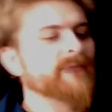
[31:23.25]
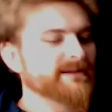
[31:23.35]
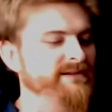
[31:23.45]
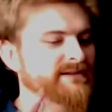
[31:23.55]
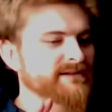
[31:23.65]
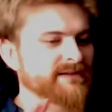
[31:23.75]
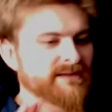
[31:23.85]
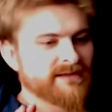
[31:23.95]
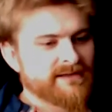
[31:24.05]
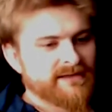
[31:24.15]
might this
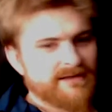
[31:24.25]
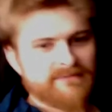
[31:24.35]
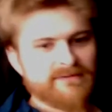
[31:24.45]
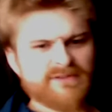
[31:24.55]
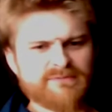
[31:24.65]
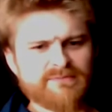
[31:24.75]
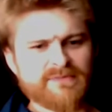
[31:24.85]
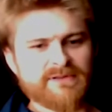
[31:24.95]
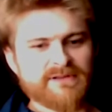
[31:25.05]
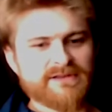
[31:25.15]

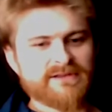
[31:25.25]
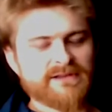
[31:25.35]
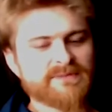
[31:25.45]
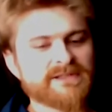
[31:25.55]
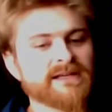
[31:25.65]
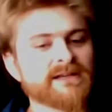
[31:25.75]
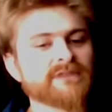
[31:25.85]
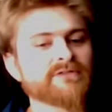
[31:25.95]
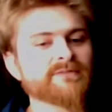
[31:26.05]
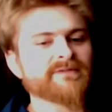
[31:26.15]
particular
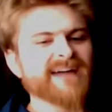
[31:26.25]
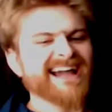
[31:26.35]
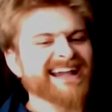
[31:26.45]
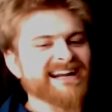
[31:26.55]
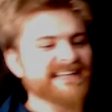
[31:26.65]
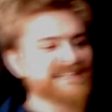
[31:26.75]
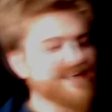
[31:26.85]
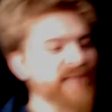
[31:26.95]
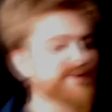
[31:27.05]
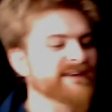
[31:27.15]
group of
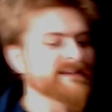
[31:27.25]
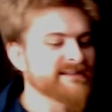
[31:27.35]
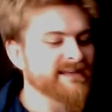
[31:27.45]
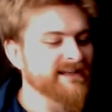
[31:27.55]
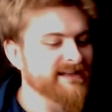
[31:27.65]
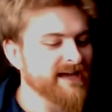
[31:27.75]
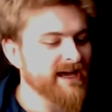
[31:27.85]
Chrysepians in